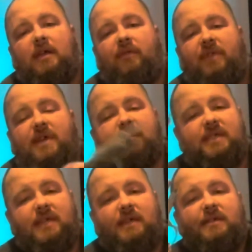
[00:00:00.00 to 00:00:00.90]
This
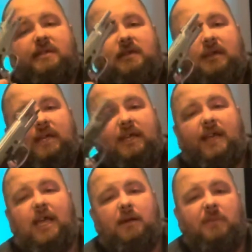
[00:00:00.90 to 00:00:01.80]
is an
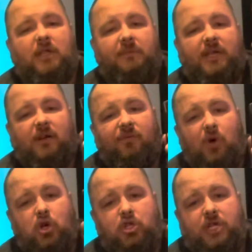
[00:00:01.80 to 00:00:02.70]
8mm
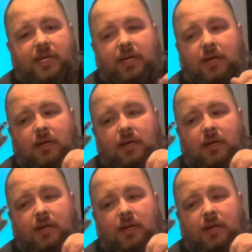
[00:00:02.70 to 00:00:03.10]
version.